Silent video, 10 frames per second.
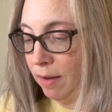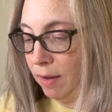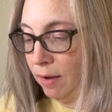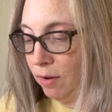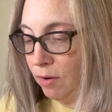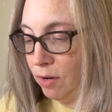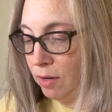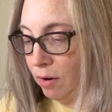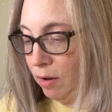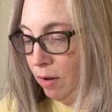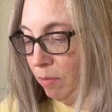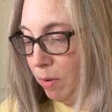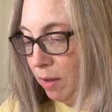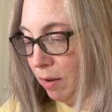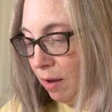It could just all
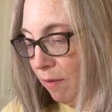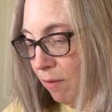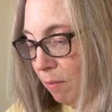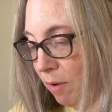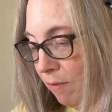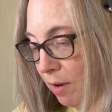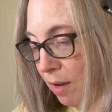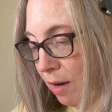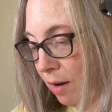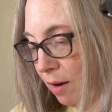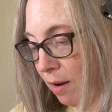peel off and be fine.